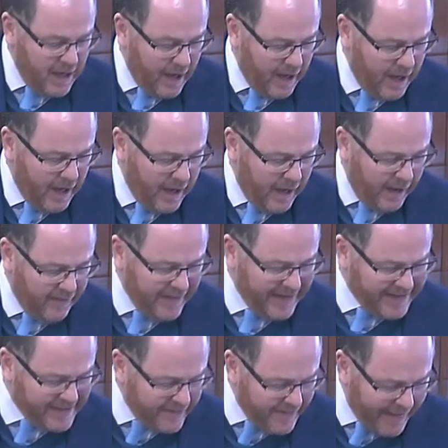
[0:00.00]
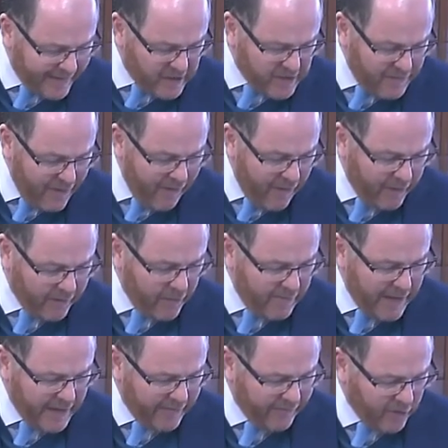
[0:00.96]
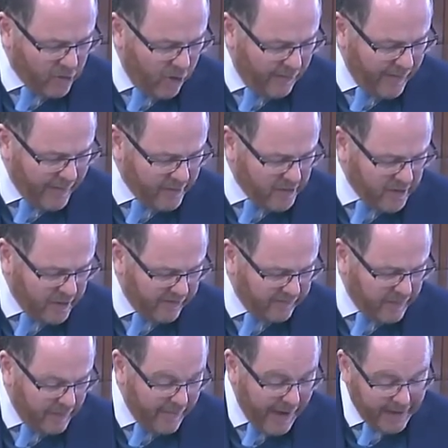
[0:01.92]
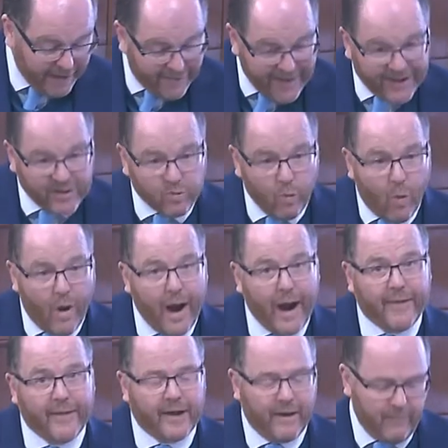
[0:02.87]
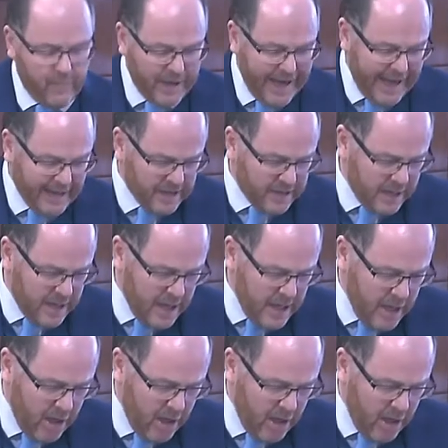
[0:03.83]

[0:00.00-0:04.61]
I think it's in that spirit that many of the comments have been made, and that's why the government has